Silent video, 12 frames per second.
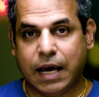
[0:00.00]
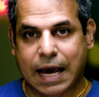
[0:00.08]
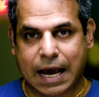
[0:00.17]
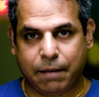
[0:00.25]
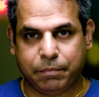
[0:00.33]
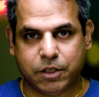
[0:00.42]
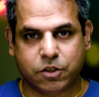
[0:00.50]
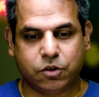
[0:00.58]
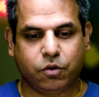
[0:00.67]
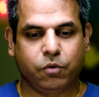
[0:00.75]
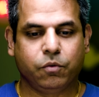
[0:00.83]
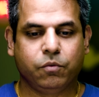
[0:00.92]
happens
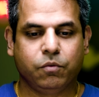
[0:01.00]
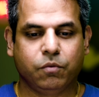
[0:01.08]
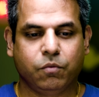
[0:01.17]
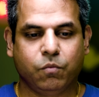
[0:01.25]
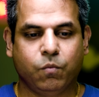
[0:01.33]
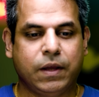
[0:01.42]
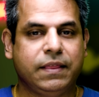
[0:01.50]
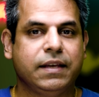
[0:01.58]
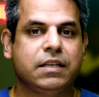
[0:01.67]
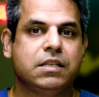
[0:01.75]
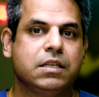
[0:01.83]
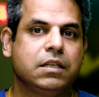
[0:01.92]
through when
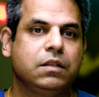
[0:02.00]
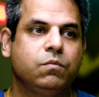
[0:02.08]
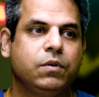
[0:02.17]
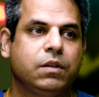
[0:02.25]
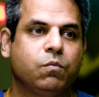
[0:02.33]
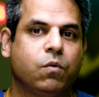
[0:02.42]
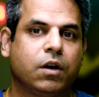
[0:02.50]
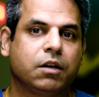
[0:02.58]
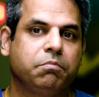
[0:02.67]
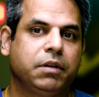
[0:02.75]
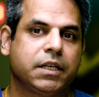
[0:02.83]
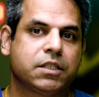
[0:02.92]
they deal with
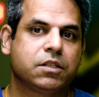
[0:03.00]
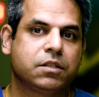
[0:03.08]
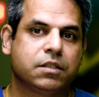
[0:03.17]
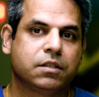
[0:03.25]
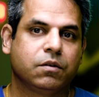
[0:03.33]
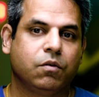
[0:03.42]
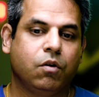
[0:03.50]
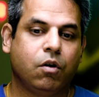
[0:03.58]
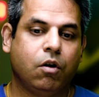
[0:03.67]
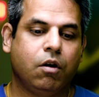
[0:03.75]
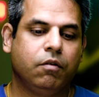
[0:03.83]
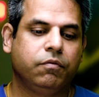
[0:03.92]
workplaces
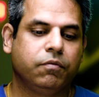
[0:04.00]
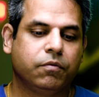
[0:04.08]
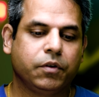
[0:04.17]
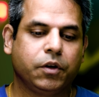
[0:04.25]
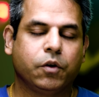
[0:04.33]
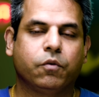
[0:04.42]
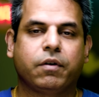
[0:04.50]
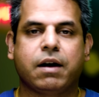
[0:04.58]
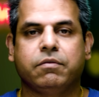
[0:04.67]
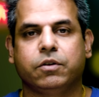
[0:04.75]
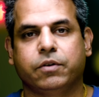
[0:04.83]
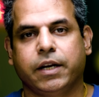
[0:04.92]
of,
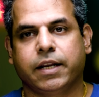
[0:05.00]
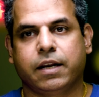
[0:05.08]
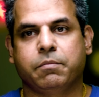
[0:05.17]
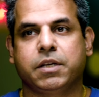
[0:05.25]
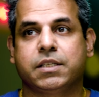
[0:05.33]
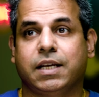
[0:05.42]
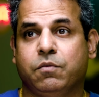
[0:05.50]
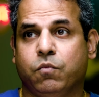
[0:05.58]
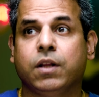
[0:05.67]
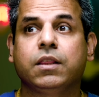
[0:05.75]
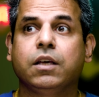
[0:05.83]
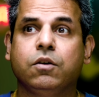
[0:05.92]
rivalry and enemies. And
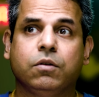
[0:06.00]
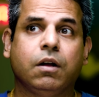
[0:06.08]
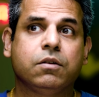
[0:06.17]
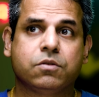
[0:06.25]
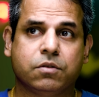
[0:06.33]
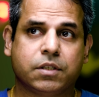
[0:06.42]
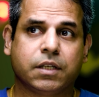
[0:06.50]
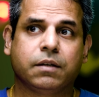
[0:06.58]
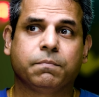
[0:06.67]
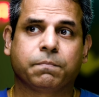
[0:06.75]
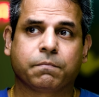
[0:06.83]
one thing you'll also see,